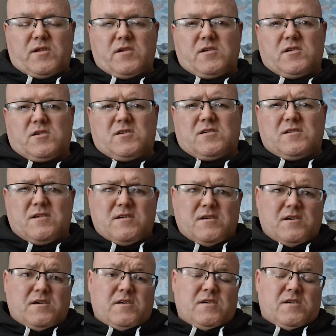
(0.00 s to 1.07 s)
It's
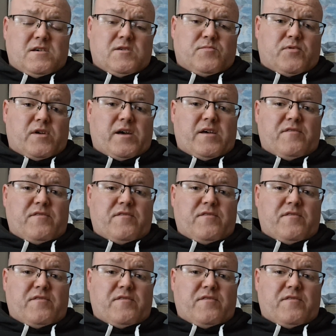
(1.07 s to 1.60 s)
pretty